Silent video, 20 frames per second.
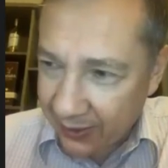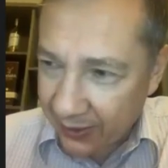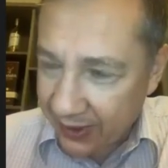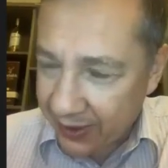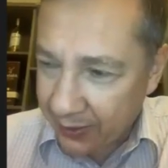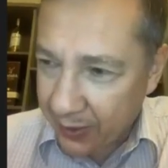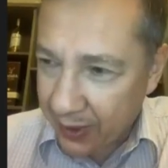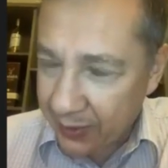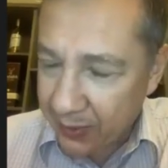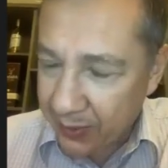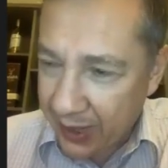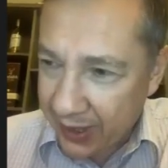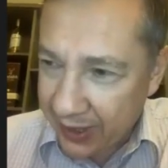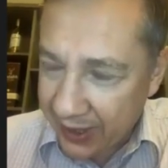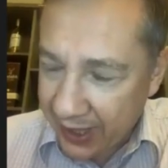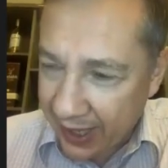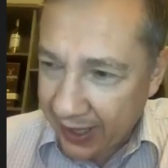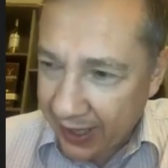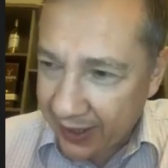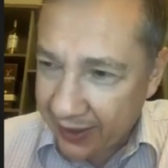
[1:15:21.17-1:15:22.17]
when we're
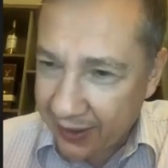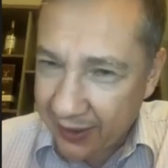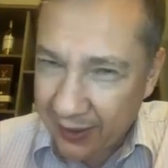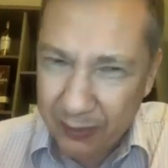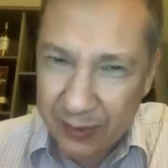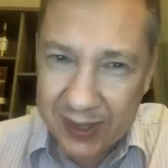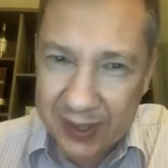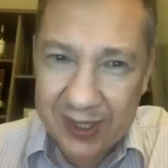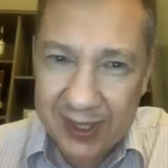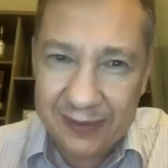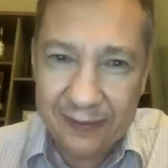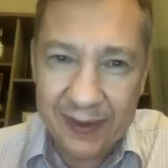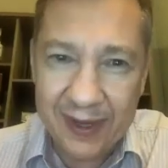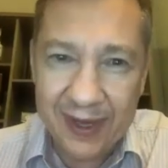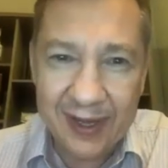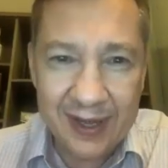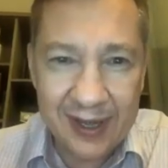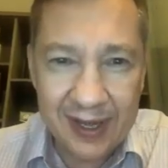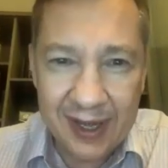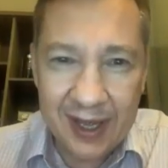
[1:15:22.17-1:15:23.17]
young, we just think
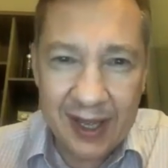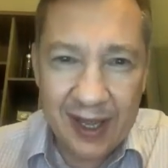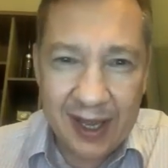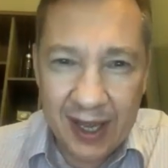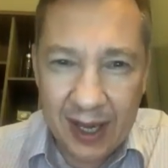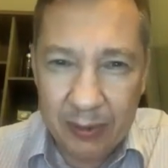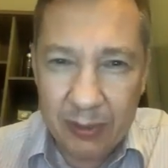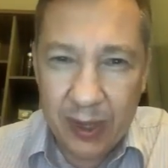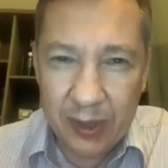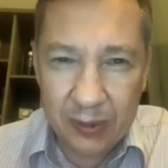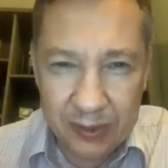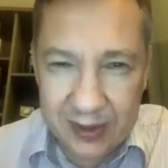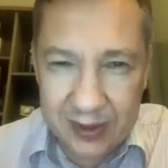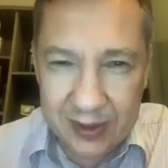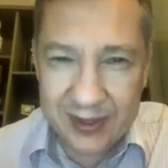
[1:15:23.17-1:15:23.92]
about